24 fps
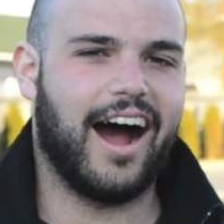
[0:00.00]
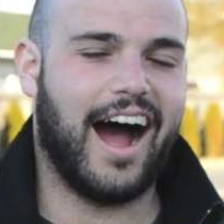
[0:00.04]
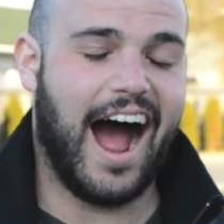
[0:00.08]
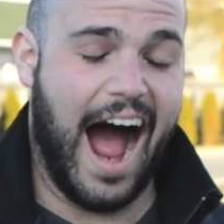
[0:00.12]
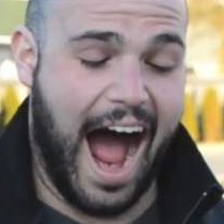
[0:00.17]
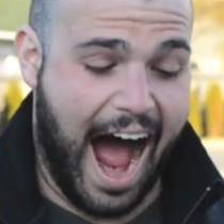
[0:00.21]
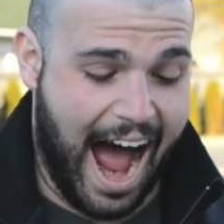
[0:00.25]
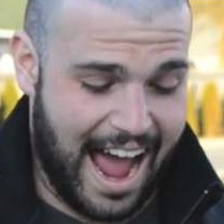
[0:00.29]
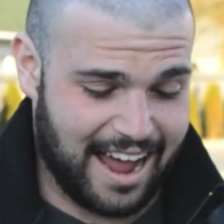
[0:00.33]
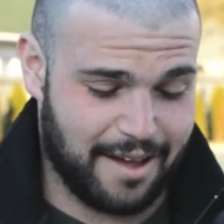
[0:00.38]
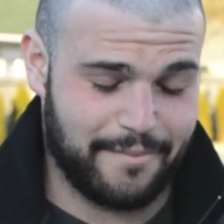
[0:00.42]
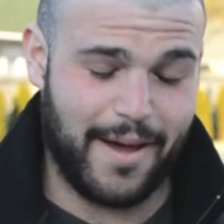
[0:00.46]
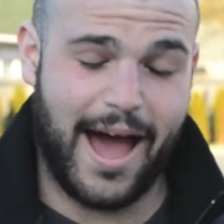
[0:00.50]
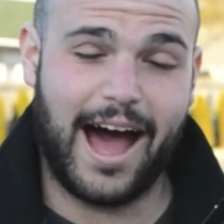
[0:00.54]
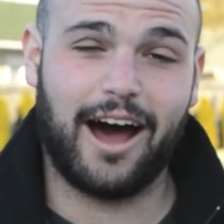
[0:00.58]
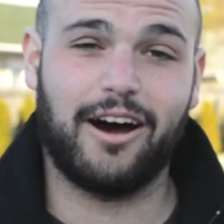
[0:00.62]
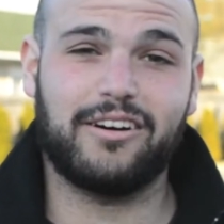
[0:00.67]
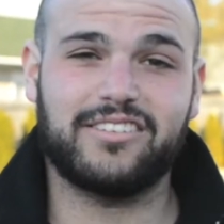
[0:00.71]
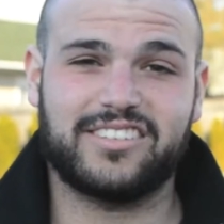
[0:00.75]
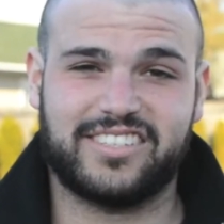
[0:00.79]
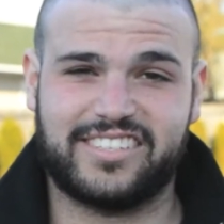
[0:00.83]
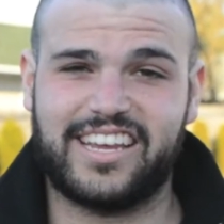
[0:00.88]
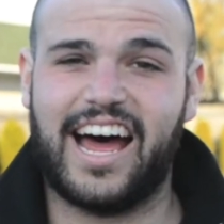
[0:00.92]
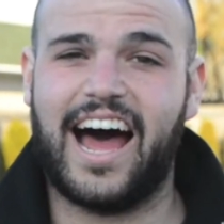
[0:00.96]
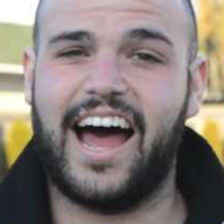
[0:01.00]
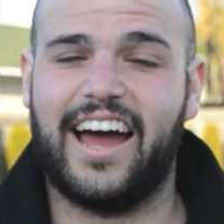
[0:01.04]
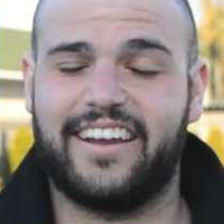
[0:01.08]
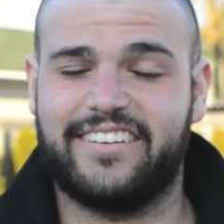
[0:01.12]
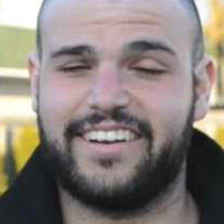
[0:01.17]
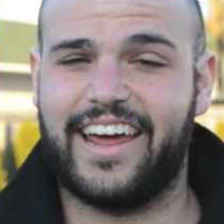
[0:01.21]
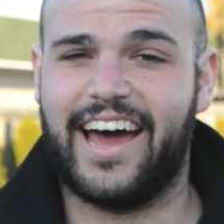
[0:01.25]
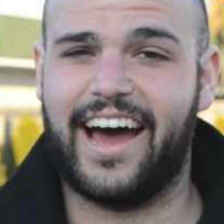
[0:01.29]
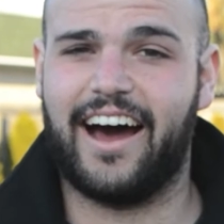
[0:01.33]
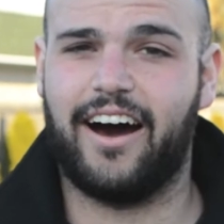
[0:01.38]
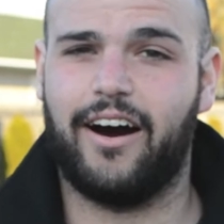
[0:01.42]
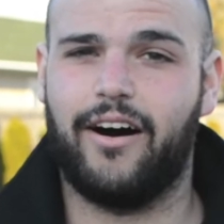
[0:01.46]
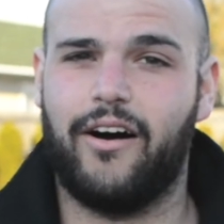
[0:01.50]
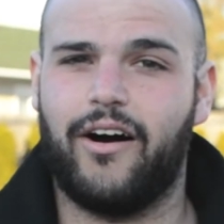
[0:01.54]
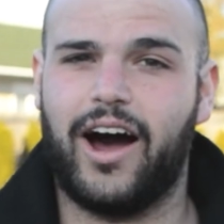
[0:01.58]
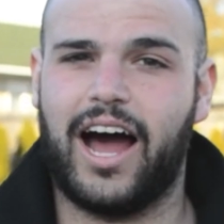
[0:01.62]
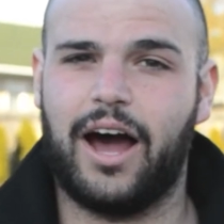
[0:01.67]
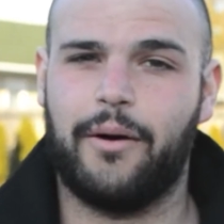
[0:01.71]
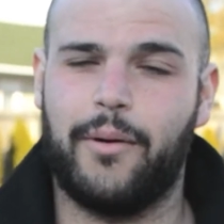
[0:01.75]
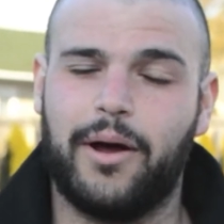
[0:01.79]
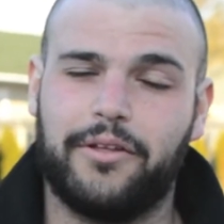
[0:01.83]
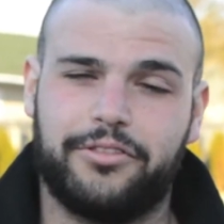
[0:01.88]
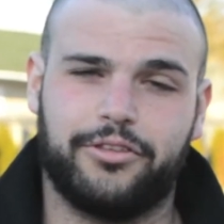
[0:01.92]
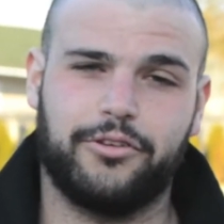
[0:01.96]
I am outside now.
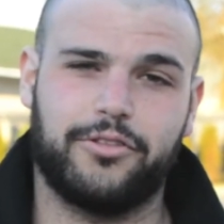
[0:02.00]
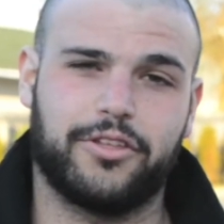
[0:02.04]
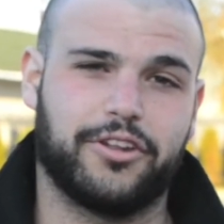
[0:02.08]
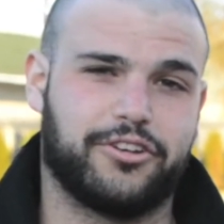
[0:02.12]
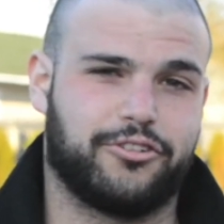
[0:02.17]
I went through the